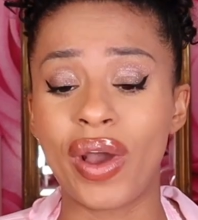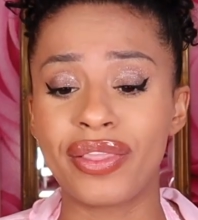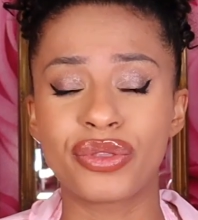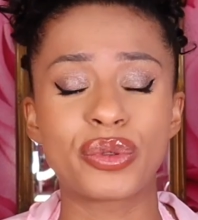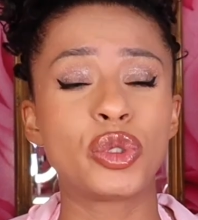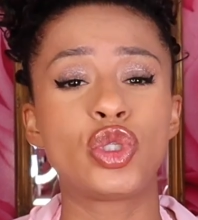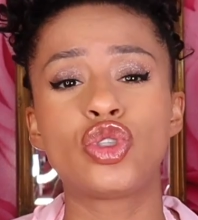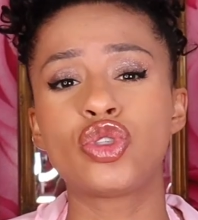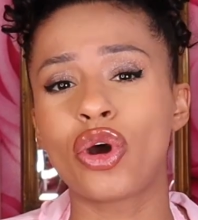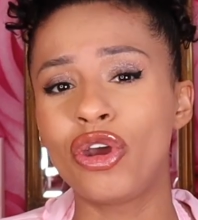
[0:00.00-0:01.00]
went through
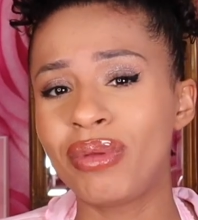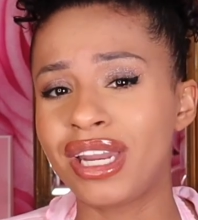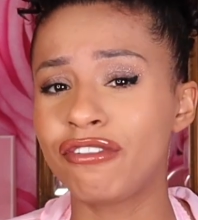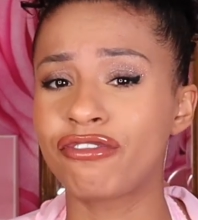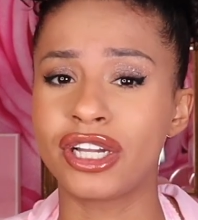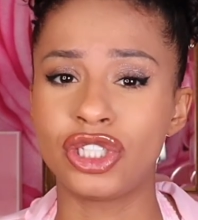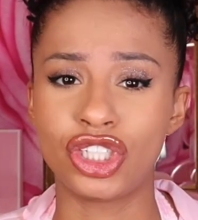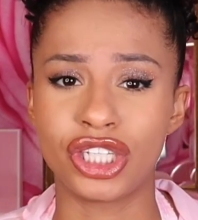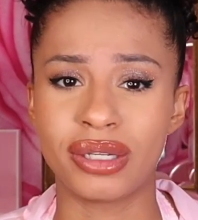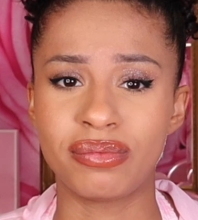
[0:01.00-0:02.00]
so many
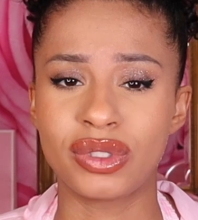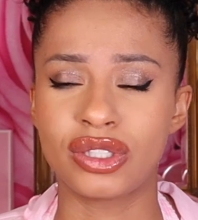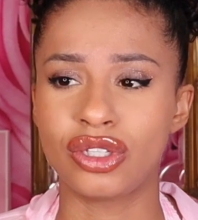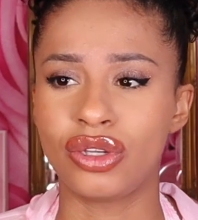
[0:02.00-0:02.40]
friendships,